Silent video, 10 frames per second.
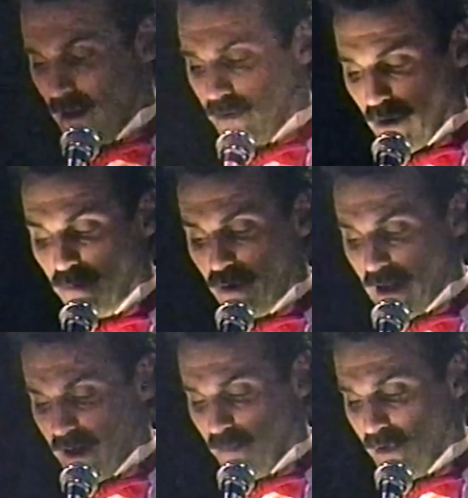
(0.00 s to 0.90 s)
The other
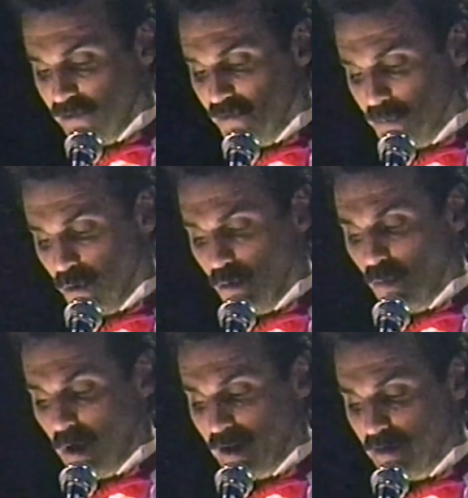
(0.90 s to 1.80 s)
night, Mrs. Bloom
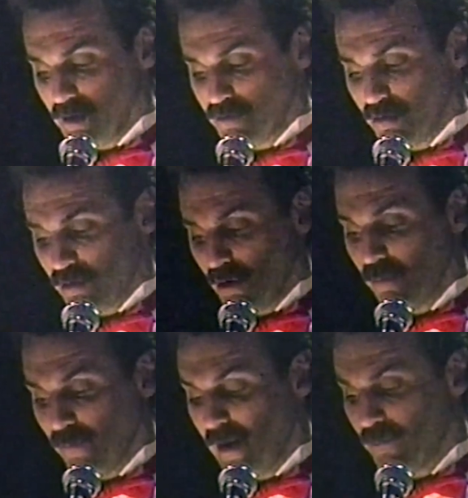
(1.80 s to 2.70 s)
wanted to listen to her
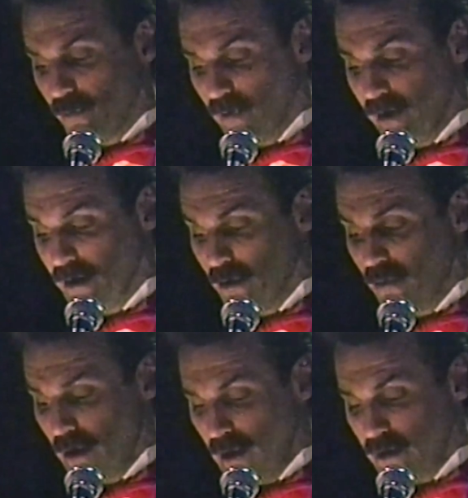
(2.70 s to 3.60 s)
favorite radio
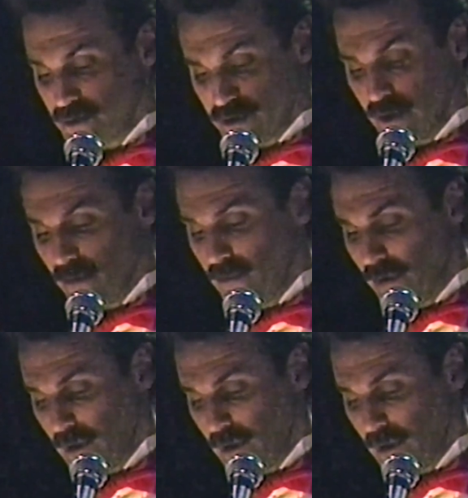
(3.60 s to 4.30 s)
show,